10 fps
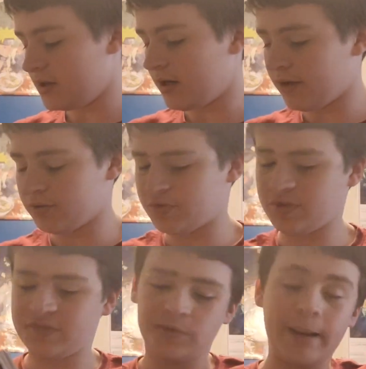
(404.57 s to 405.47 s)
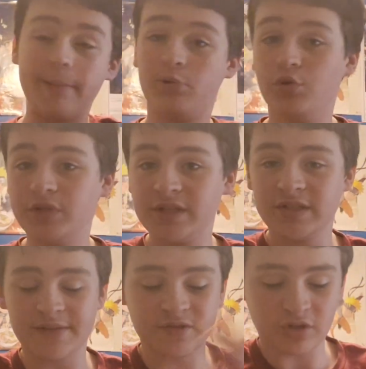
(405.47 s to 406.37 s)
then others are just from my pull list.
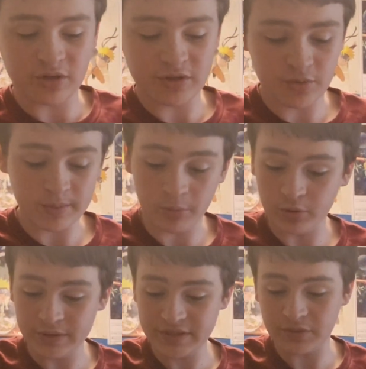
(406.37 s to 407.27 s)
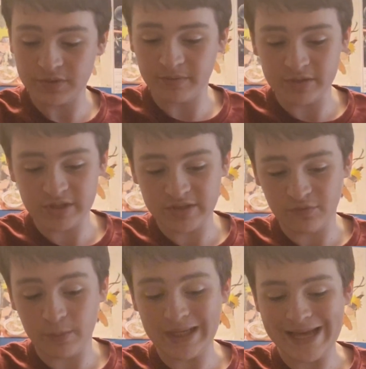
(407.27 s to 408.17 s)
I've started doing pull lists, so it's much easier
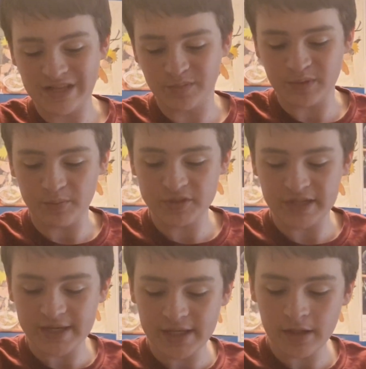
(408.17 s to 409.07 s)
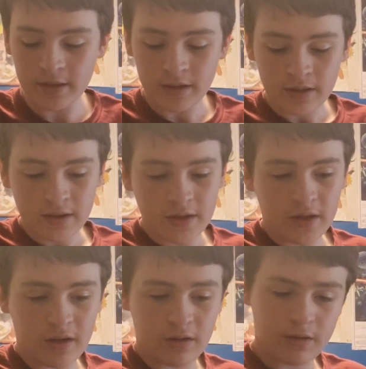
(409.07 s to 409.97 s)
for me to catch up with the books I need.
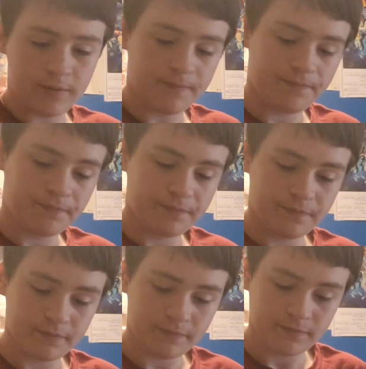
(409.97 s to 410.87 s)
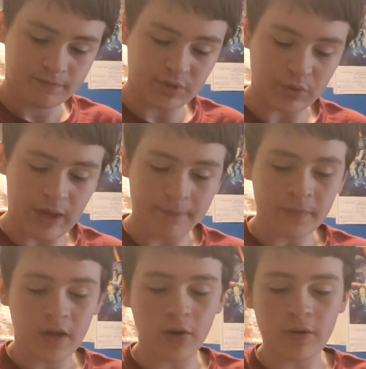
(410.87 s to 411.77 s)
So, yeah.
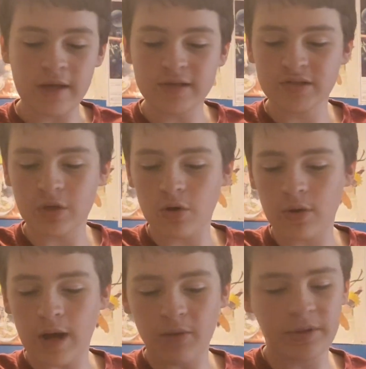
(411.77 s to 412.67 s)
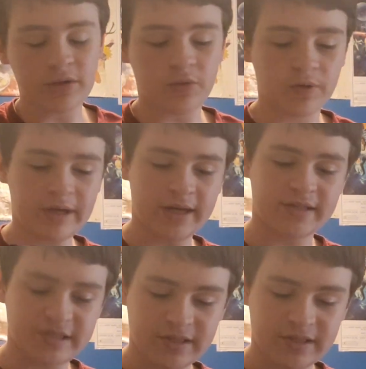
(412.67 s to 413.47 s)
Okay, so how are we going to organize this